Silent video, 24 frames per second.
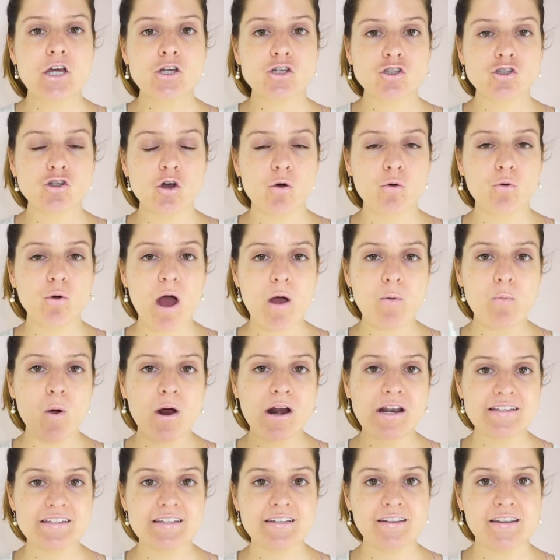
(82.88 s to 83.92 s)
So I
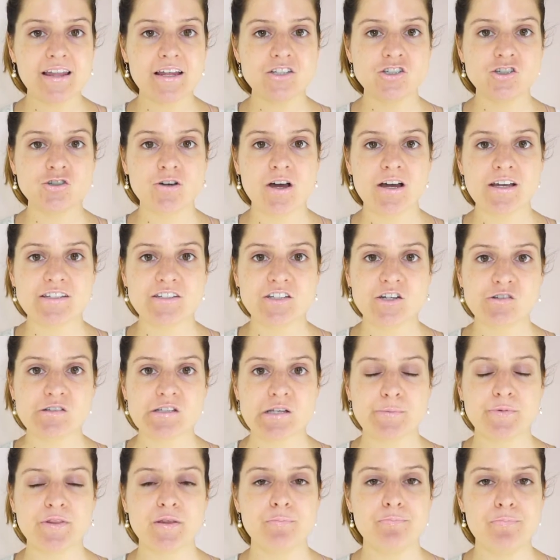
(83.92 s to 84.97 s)
wanted to let you guys know
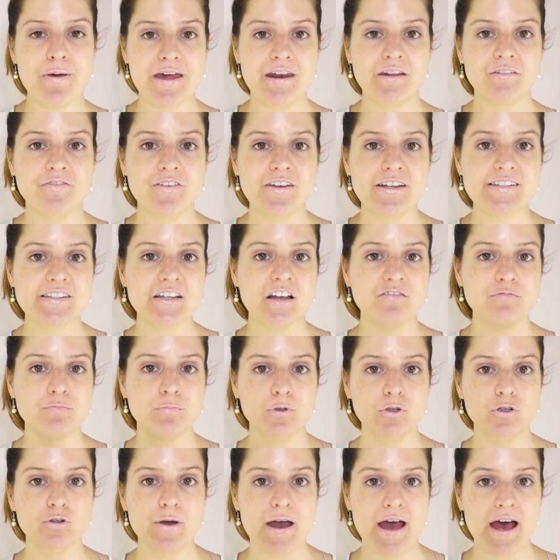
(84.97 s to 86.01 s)
some of the benefits of
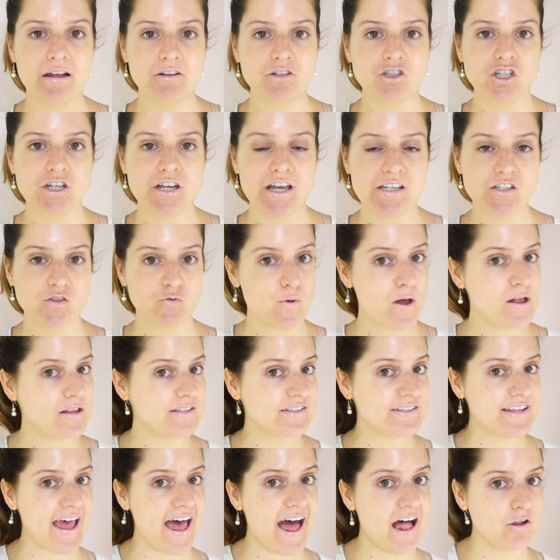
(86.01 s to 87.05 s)
blue algae as well
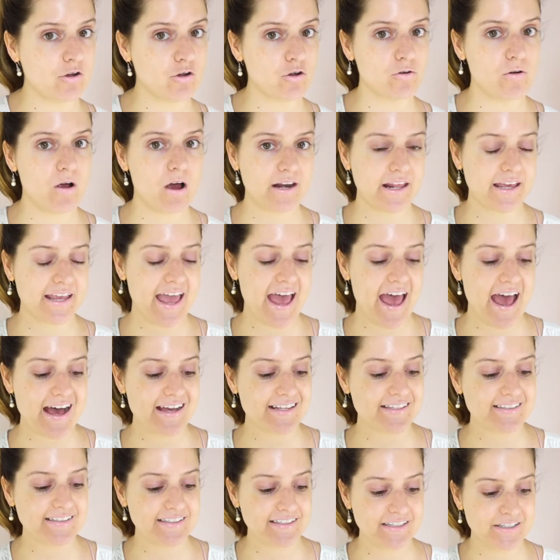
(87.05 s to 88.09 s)
as the alguronic
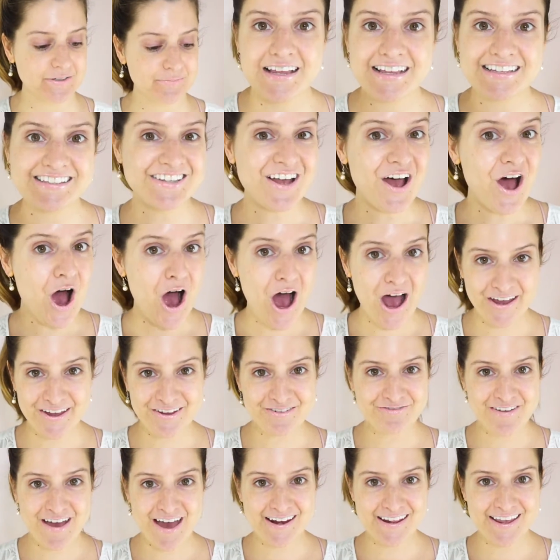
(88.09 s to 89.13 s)
acid. It's high
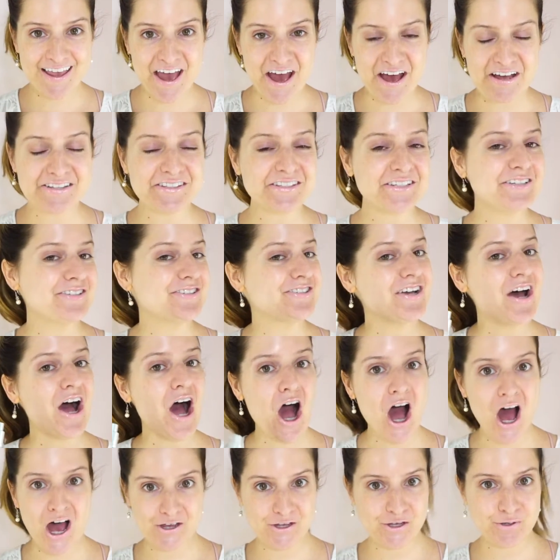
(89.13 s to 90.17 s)
in fatty acids,
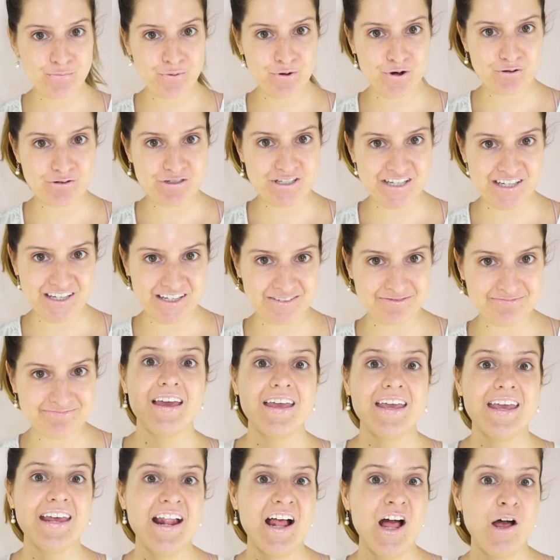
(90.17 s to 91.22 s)
high in protein.
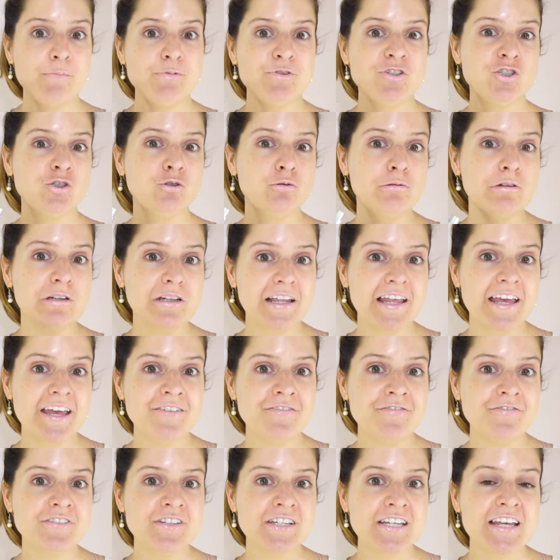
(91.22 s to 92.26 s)
It helps to
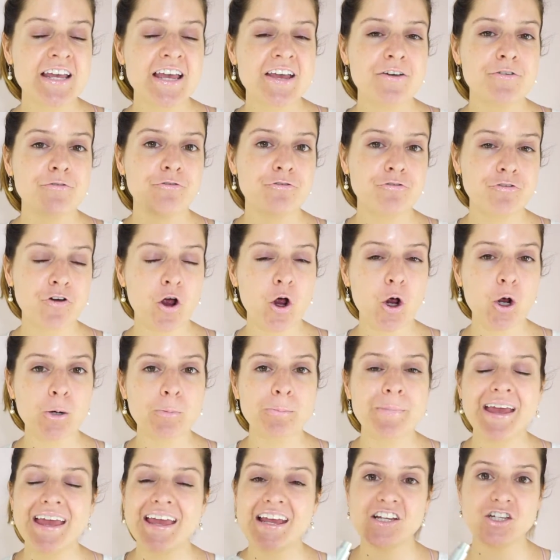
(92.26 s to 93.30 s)
lift firm
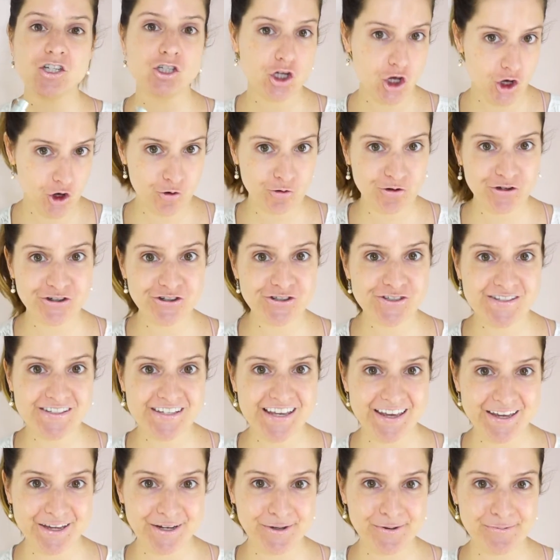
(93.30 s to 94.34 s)
and tone your
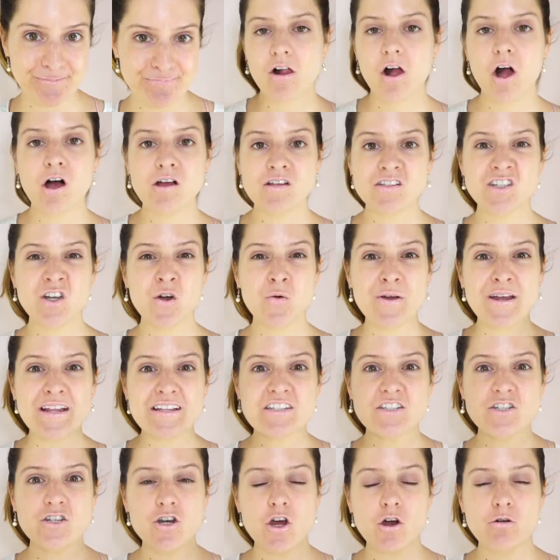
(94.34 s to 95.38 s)
skin. Also,
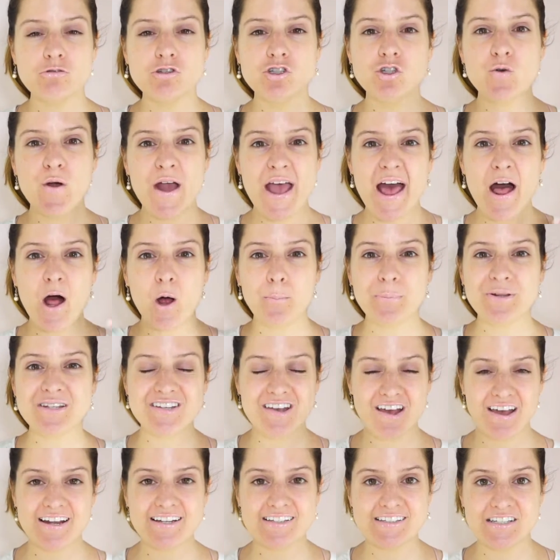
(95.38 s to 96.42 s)
it's known to help
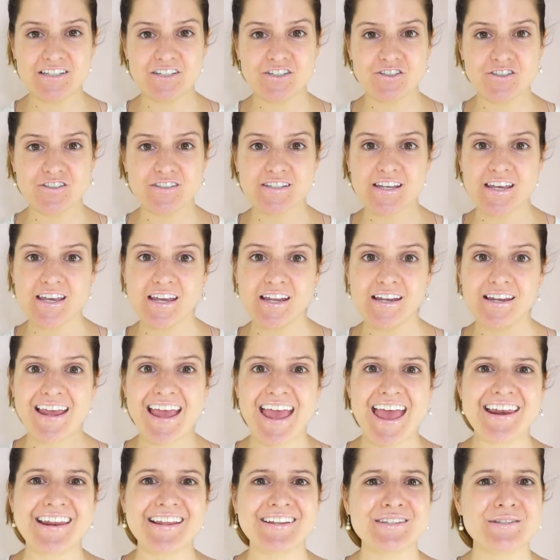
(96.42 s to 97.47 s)
tighten your skin
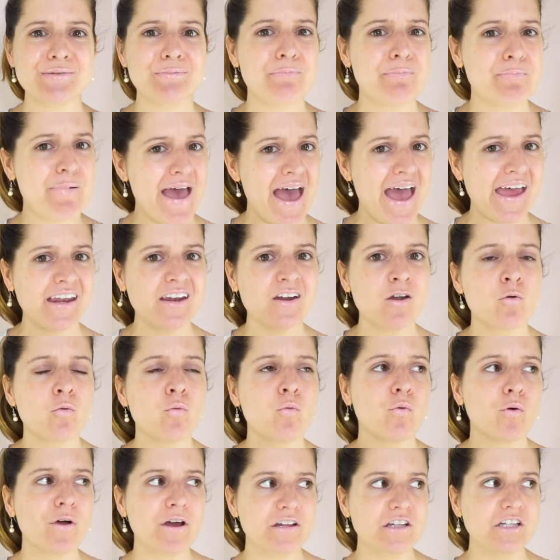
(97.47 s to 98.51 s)
and it's been
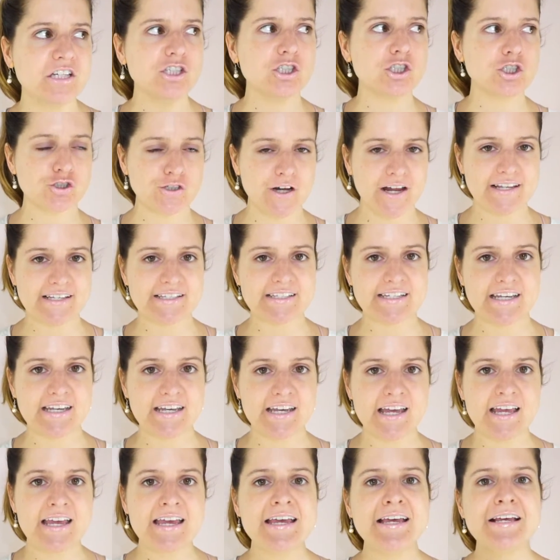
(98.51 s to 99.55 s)
really
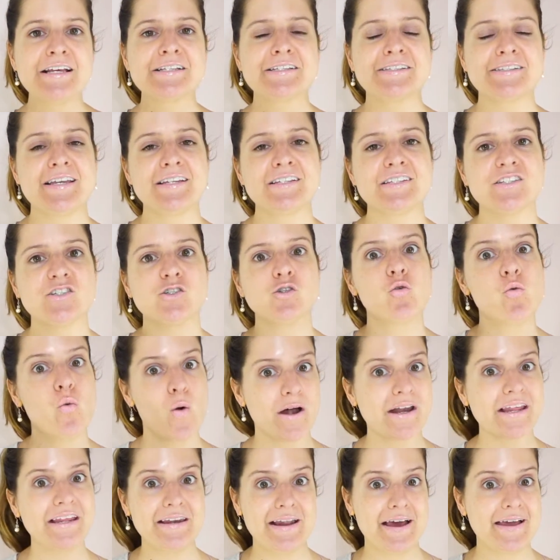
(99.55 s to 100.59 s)
trending since
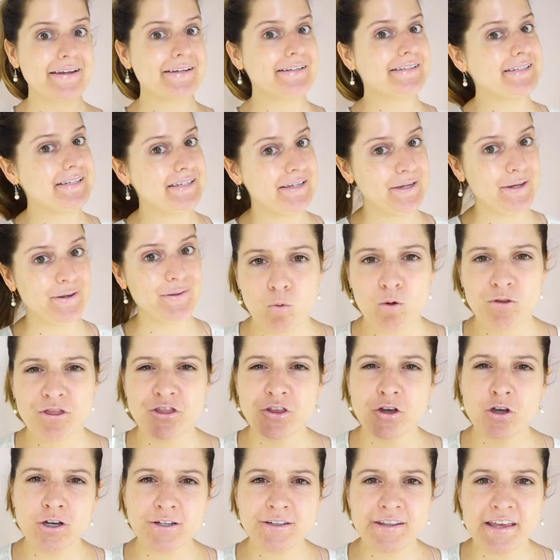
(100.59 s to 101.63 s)
2019. What
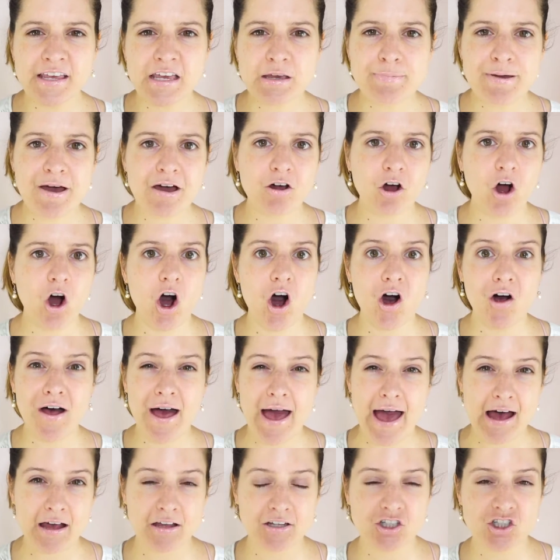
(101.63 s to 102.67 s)
the good thing about all
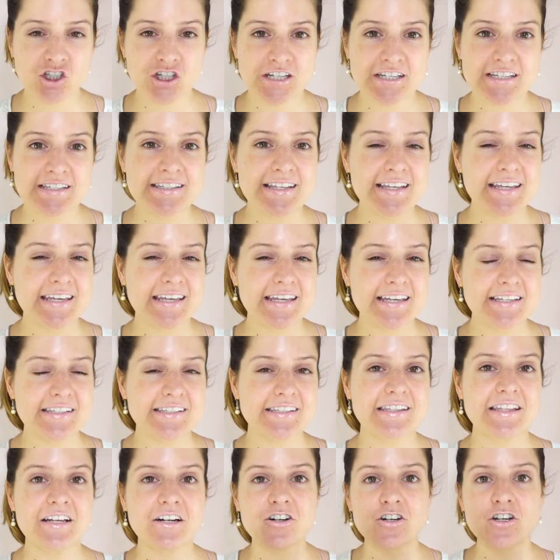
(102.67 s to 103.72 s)
algae is
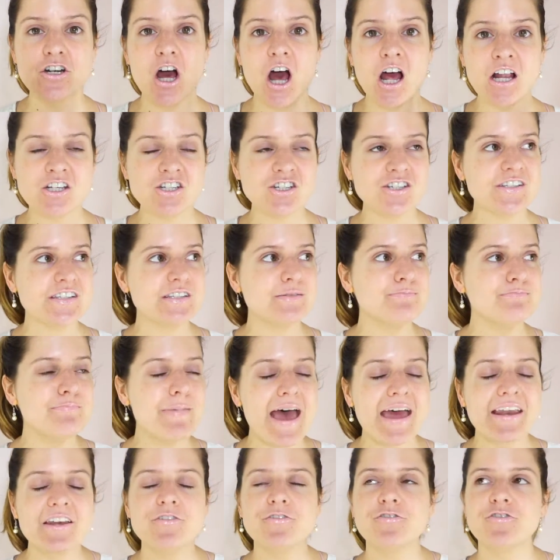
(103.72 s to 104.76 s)
they're not just
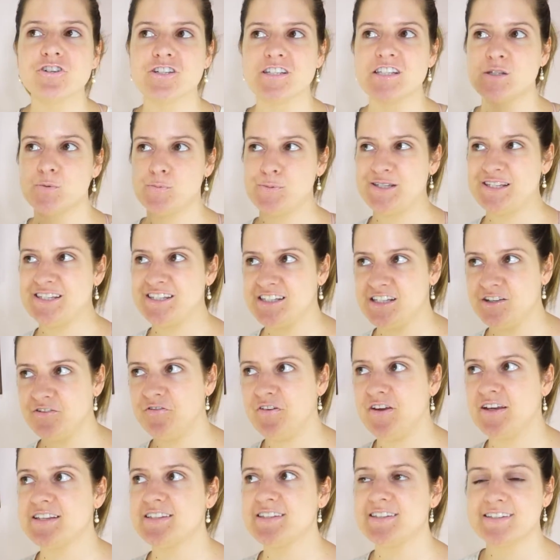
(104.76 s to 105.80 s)
meant for
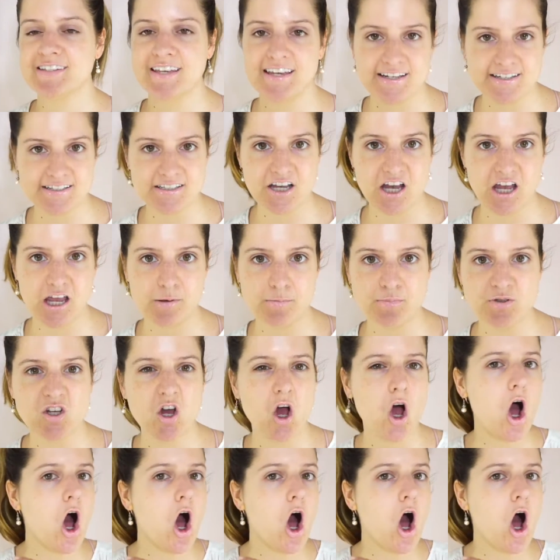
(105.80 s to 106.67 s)
specific skin types